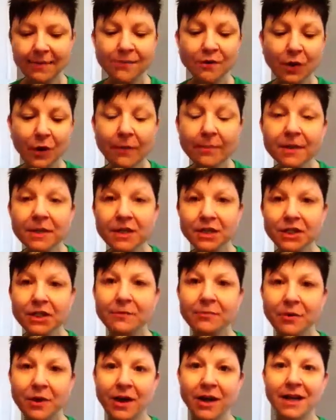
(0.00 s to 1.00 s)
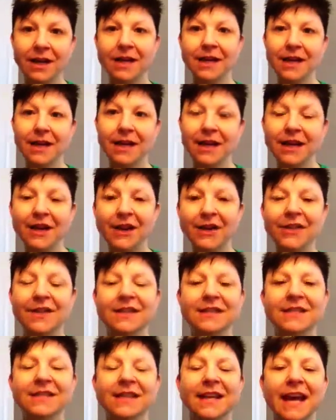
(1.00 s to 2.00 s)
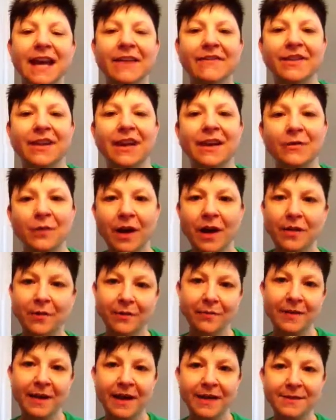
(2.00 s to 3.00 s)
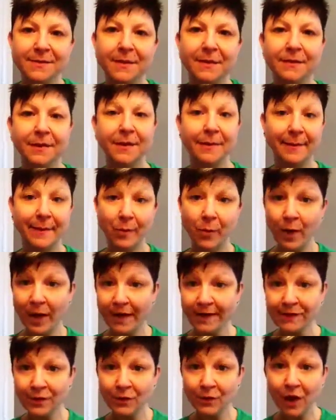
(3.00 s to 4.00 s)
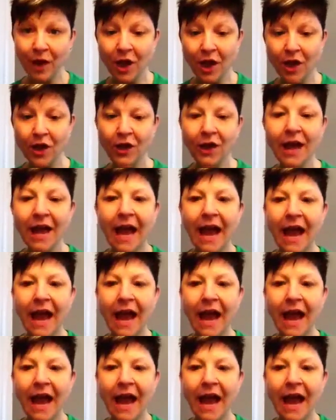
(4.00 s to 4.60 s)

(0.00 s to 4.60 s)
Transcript: So I'm going to jump right in here. This is kind of a get ready with me. It's probably going to be way too long.